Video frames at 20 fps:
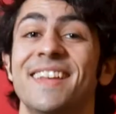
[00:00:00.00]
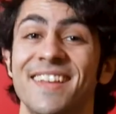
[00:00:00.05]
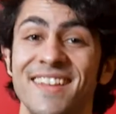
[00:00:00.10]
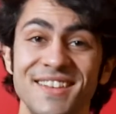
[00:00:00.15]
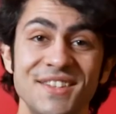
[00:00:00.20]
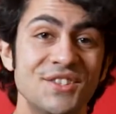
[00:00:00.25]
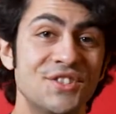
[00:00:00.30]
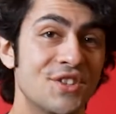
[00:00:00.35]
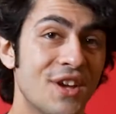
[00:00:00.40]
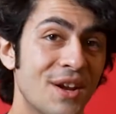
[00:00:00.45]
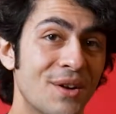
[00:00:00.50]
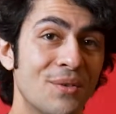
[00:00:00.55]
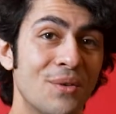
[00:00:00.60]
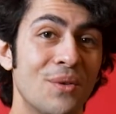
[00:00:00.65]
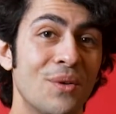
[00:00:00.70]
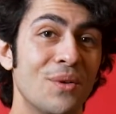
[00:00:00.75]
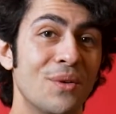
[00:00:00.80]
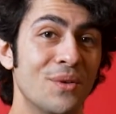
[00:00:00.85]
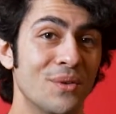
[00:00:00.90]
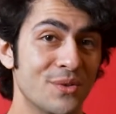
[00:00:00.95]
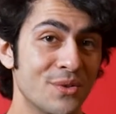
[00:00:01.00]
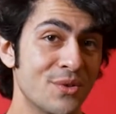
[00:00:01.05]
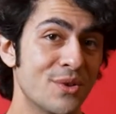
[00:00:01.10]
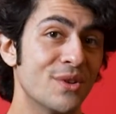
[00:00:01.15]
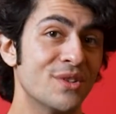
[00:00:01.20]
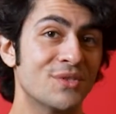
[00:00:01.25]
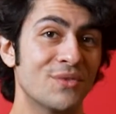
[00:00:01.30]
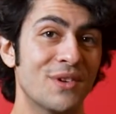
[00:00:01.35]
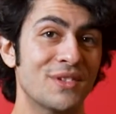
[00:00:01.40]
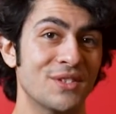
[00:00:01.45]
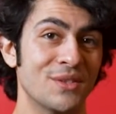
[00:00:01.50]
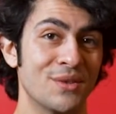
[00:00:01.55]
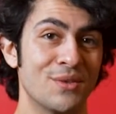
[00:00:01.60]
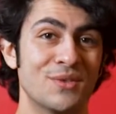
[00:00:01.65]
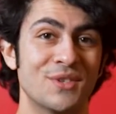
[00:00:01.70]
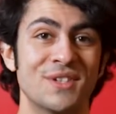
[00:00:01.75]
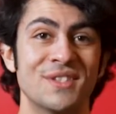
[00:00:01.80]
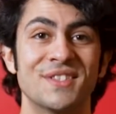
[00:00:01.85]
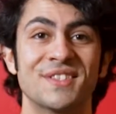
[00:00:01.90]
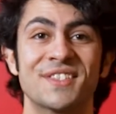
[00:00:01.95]
In general, New Year's
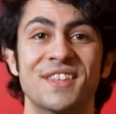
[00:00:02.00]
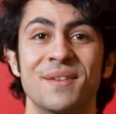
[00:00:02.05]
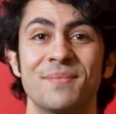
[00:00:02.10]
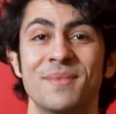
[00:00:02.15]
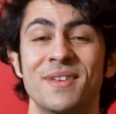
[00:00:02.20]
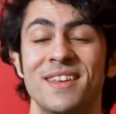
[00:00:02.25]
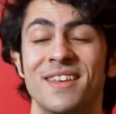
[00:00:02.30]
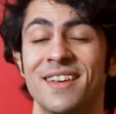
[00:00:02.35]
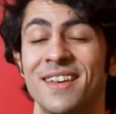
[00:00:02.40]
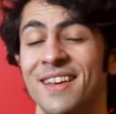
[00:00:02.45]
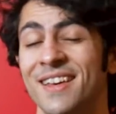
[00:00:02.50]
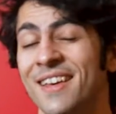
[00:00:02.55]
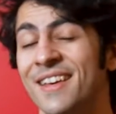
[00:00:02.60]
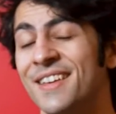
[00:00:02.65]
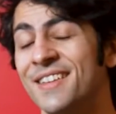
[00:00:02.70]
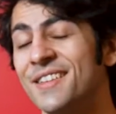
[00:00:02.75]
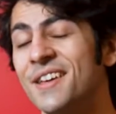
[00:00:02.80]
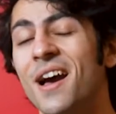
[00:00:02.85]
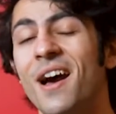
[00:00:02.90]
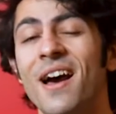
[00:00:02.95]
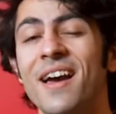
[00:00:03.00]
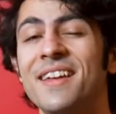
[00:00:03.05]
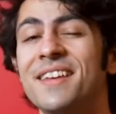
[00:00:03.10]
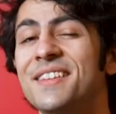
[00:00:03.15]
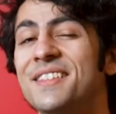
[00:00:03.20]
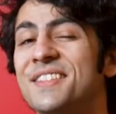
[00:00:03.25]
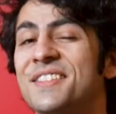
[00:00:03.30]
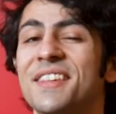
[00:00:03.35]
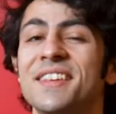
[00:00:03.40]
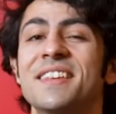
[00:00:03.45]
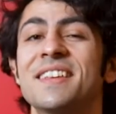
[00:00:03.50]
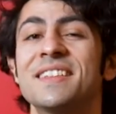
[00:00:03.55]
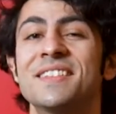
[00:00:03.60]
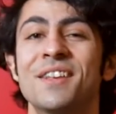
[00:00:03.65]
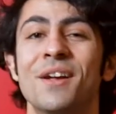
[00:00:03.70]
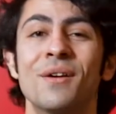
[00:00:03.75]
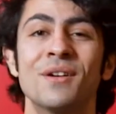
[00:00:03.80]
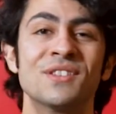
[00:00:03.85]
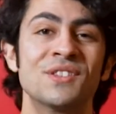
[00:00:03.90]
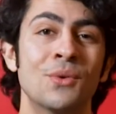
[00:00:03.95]
resolutions can be kind of sticky
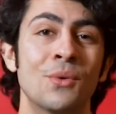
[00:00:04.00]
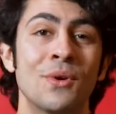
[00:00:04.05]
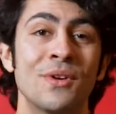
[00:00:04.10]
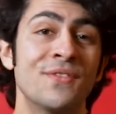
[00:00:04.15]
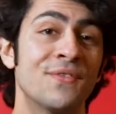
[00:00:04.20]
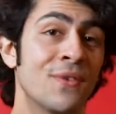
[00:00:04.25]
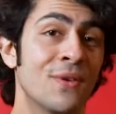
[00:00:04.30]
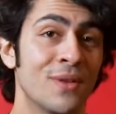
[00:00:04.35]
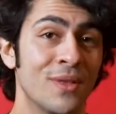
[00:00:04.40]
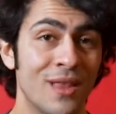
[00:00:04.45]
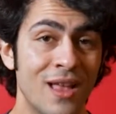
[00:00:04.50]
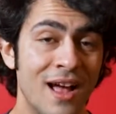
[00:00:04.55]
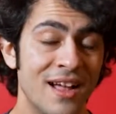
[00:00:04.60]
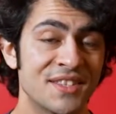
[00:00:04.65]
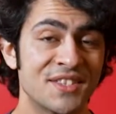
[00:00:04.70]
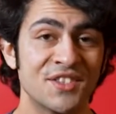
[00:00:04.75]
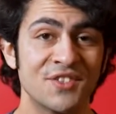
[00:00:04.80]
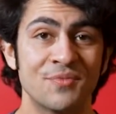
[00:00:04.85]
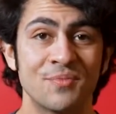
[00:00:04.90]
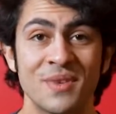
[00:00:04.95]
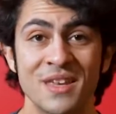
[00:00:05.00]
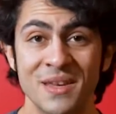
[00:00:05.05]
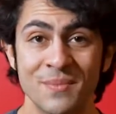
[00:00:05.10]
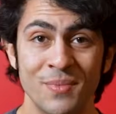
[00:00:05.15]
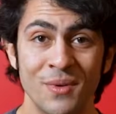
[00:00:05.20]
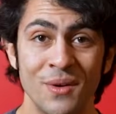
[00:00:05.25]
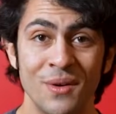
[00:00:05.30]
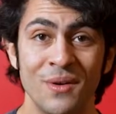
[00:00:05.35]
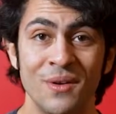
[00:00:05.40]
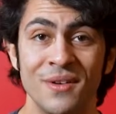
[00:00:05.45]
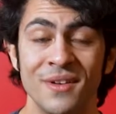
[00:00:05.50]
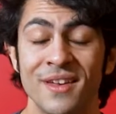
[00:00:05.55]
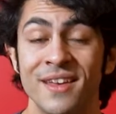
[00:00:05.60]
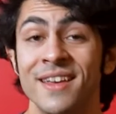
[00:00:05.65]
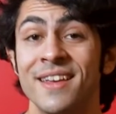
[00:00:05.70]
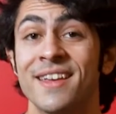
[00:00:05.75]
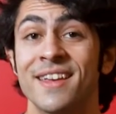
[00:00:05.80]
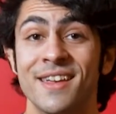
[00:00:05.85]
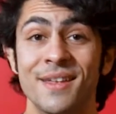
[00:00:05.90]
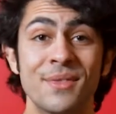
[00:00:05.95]
territory for lots of people.
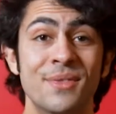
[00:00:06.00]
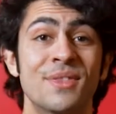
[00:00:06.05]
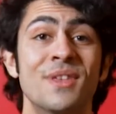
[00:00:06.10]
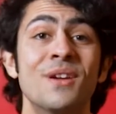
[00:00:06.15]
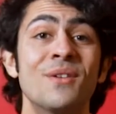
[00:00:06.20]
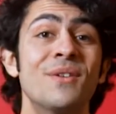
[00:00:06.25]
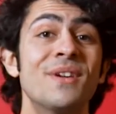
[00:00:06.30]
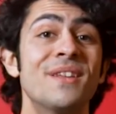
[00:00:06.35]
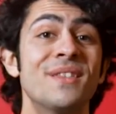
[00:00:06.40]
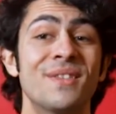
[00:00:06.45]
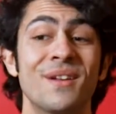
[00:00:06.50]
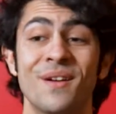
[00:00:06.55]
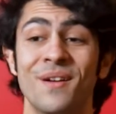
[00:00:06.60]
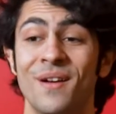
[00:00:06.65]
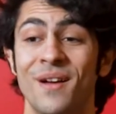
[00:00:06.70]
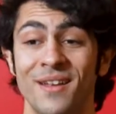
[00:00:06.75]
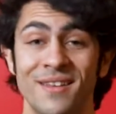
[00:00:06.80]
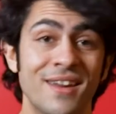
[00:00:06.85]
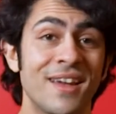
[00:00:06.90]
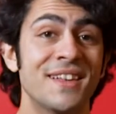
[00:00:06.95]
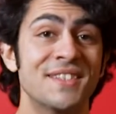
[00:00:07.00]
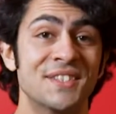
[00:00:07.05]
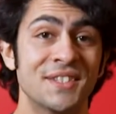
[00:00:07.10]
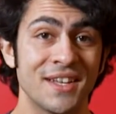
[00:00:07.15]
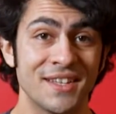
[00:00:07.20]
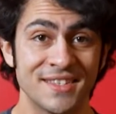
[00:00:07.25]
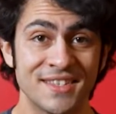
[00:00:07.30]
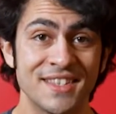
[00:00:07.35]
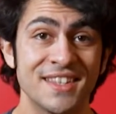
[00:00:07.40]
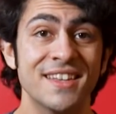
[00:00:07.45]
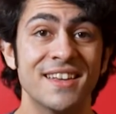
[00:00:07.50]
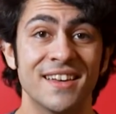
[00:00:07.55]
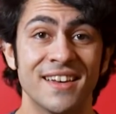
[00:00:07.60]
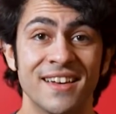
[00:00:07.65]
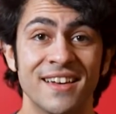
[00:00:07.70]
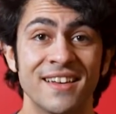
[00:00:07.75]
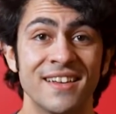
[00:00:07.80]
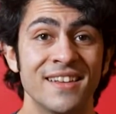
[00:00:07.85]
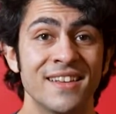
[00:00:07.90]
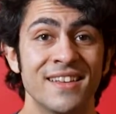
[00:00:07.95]
In theory, they're a nice
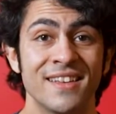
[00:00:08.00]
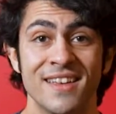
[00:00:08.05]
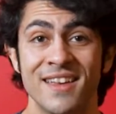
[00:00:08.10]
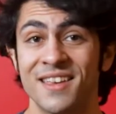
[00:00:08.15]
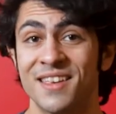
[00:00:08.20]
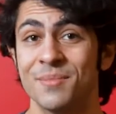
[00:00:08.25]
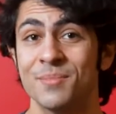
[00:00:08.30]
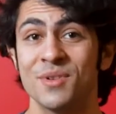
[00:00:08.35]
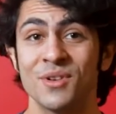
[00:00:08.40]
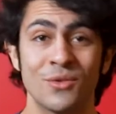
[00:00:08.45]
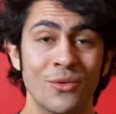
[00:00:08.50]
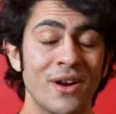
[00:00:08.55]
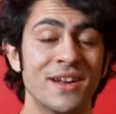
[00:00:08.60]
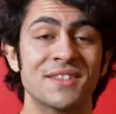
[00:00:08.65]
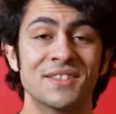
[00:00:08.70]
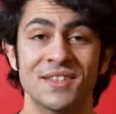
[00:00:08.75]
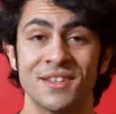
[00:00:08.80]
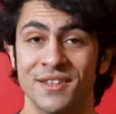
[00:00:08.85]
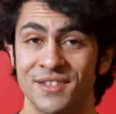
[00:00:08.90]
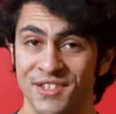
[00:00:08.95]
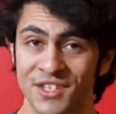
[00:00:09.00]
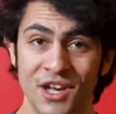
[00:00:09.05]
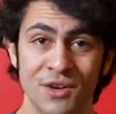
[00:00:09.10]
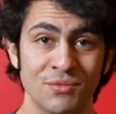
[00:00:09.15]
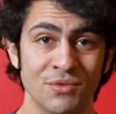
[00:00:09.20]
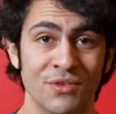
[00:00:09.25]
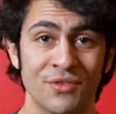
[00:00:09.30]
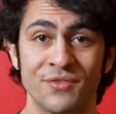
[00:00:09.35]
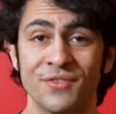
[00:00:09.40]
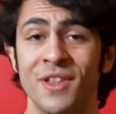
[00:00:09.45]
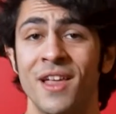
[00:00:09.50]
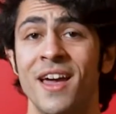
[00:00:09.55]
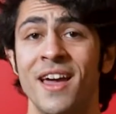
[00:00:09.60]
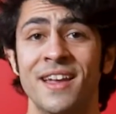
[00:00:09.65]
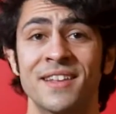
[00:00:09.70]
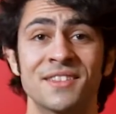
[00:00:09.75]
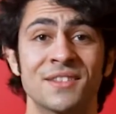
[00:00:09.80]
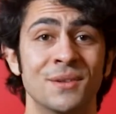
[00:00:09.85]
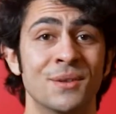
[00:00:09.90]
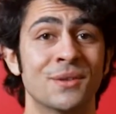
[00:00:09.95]
idea. It can be great to
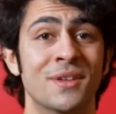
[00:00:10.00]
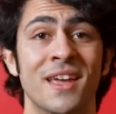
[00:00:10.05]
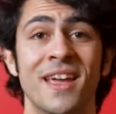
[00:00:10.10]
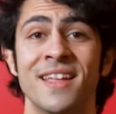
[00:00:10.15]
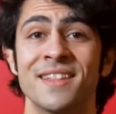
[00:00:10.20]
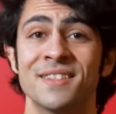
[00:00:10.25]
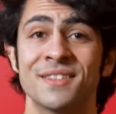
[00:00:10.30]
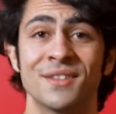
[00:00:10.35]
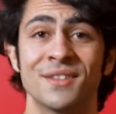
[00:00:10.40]
self-reflect, look ahead